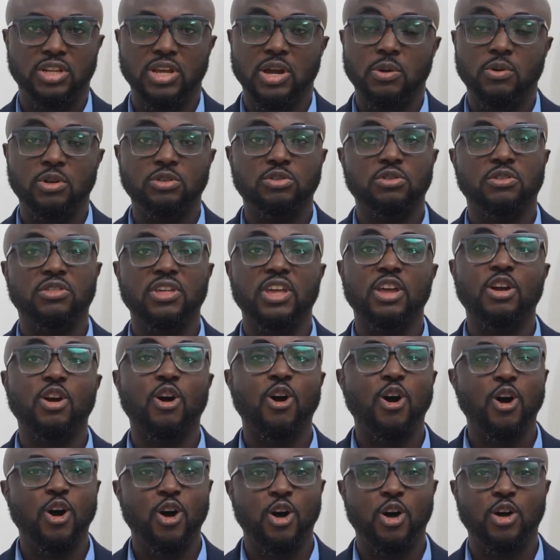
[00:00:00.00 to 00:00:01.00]
Day, I want to
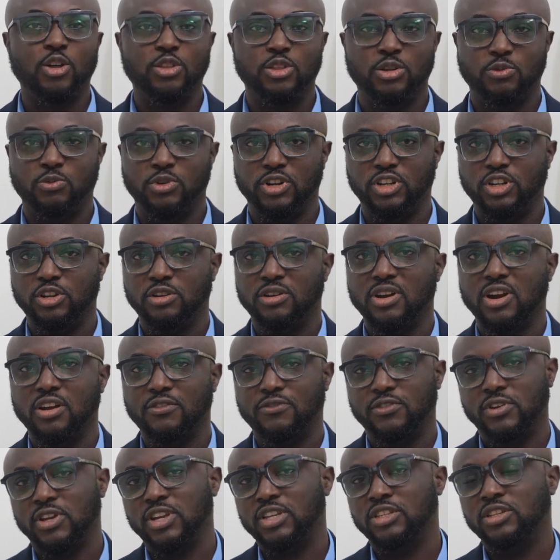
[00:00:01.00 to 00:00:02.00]
thank all the
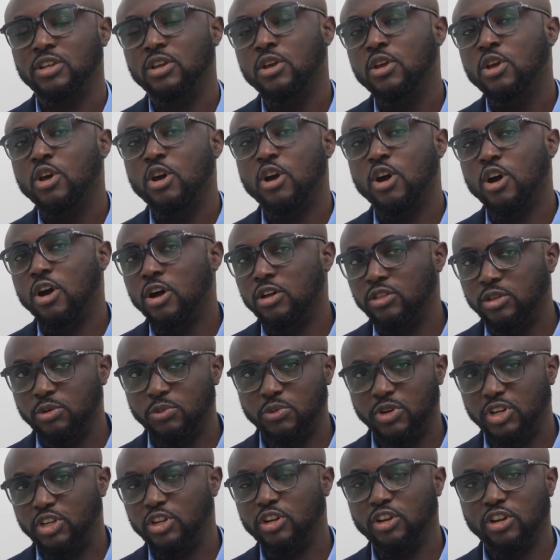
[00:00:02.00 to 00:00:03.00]
radiographers, all the
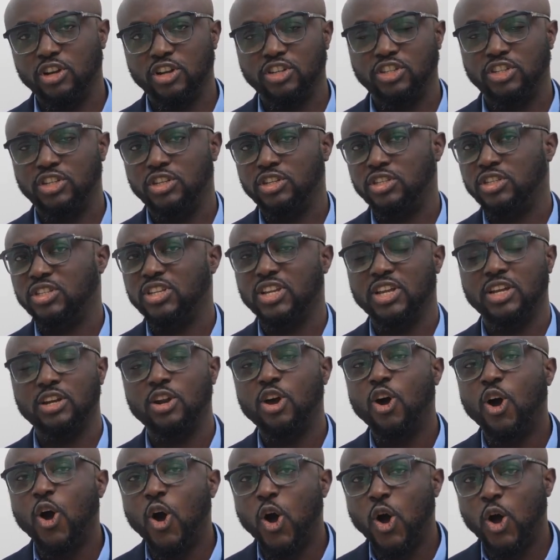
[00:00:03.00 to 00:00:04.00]
radiologists,
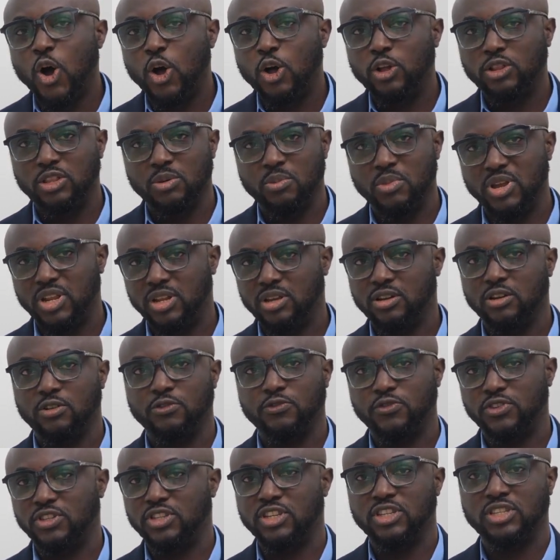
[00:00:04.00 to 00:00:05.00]
and all the
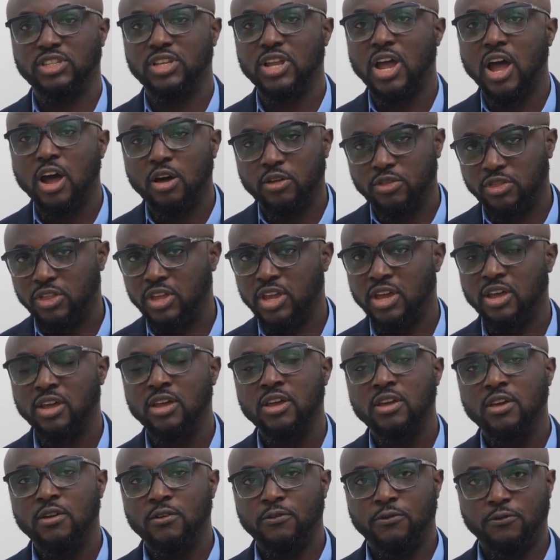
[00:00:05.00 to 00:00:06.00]
medical physicists out there.
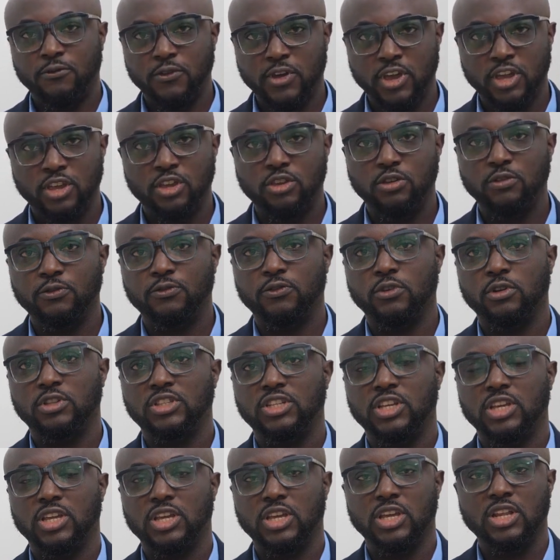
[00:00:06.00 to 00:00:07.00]
Thank you
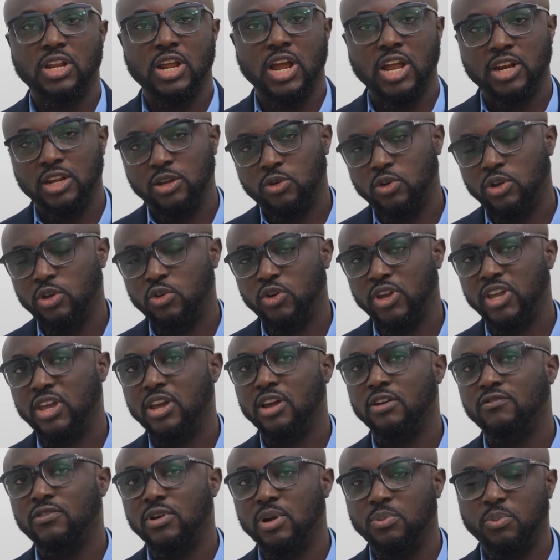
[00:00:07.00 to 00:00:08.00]
for taking adequate
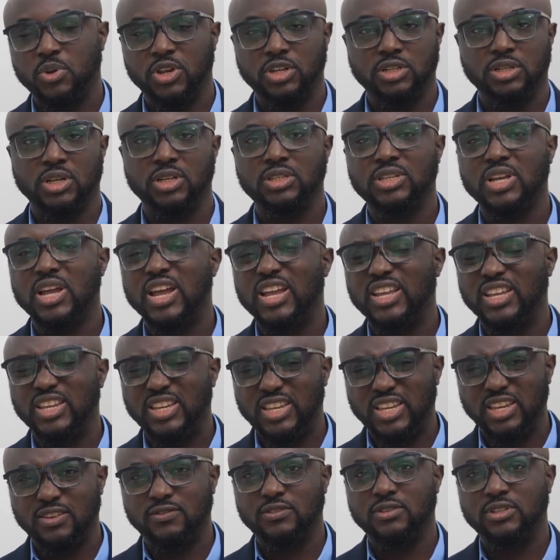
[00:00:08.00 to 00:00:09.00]
care of our patients
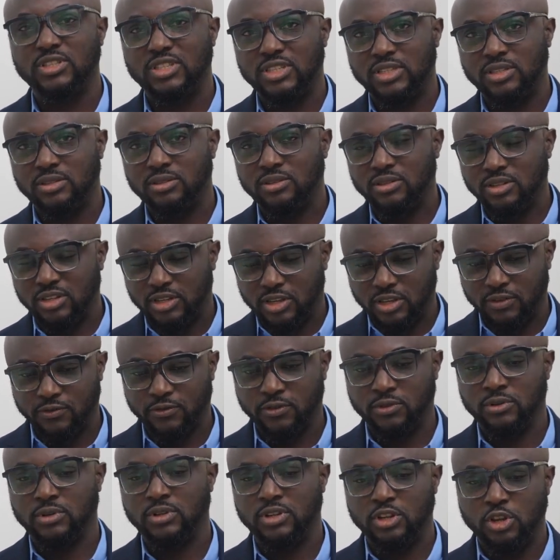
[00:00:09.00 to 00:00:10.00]
and
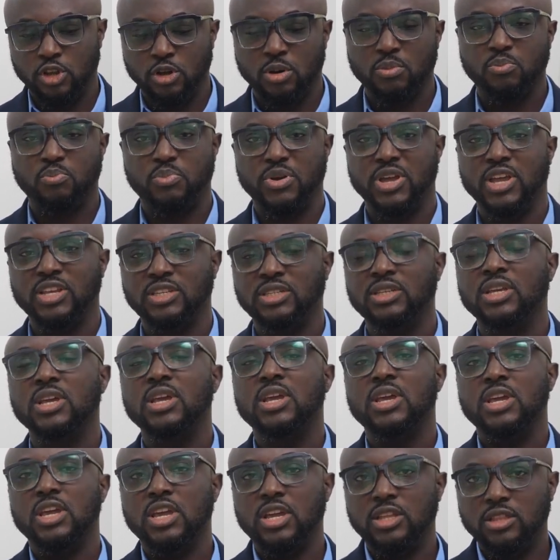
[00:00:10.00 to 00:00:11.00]
giving your
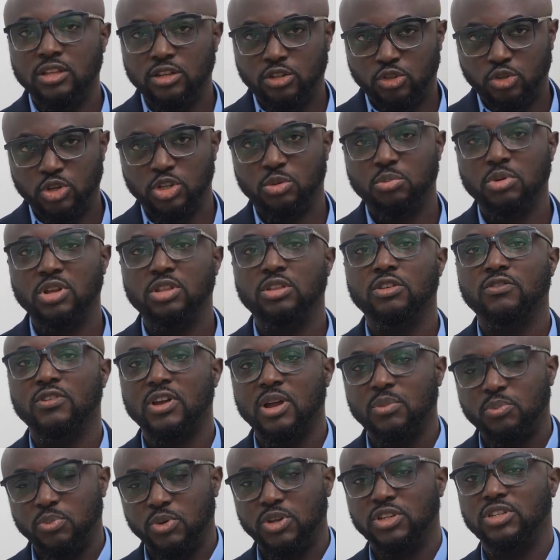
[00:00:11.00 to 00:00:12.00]
best in the treatment of
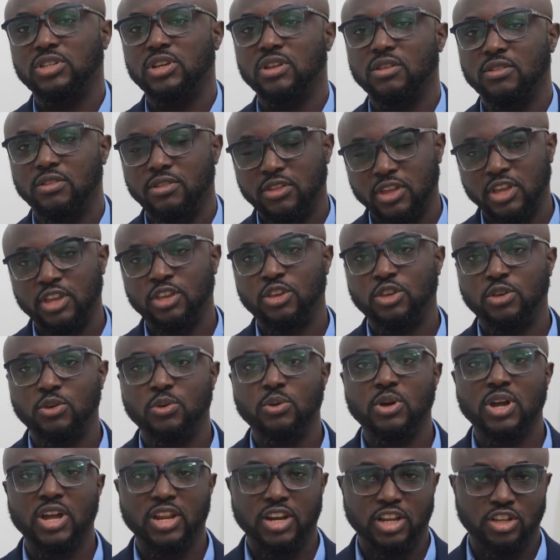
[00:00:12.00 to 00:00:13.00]
our patients. Thank
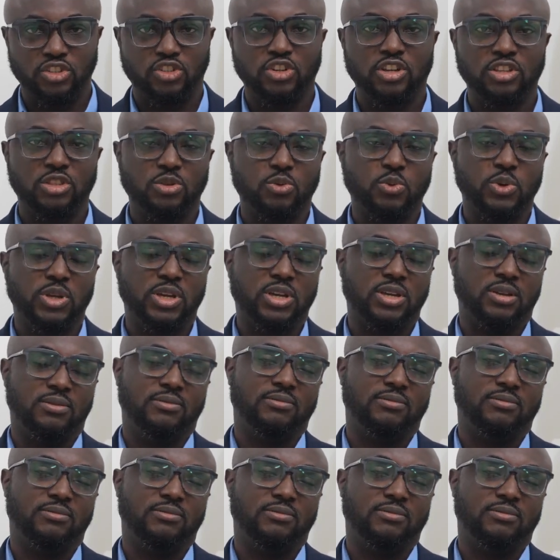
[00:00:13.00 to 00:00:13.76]
you and enjoy the week.